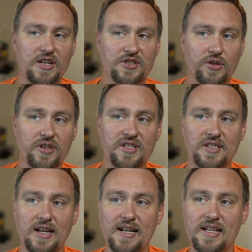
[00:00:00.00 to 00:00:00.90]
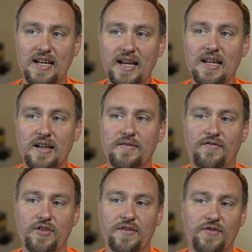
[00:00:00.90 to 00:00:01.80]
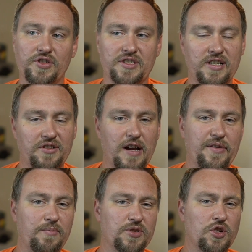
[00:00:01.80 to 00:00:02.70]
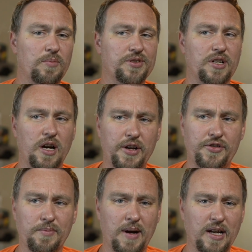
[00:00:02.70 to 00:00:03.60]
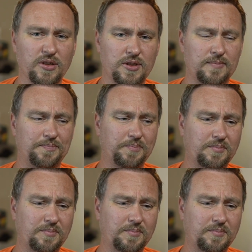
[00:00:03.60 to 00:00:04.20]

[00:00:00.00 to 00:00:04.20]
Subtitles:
So this 98 from the first day driving was almost 100 miles.